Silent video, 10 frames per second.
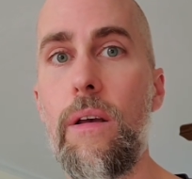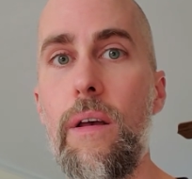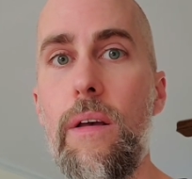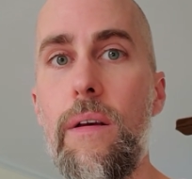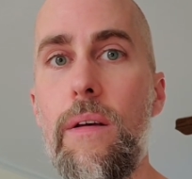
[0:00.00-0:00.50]

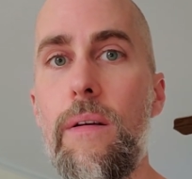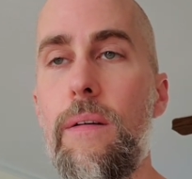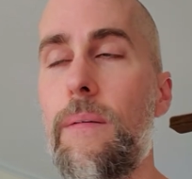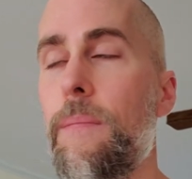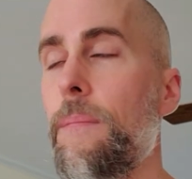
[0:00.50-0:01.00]

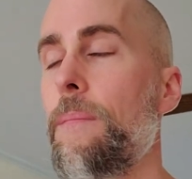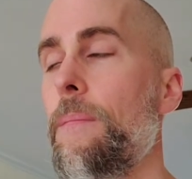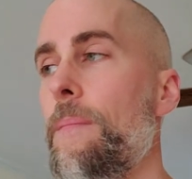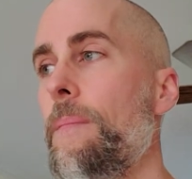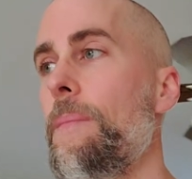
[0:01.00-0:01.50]

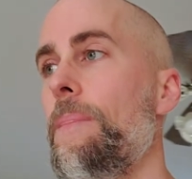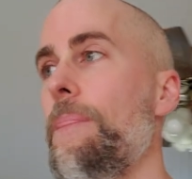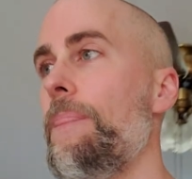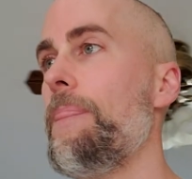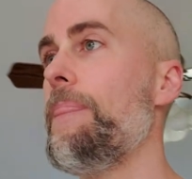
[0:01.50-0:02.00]

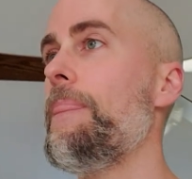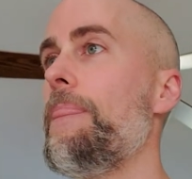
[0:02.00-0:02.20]
(silence)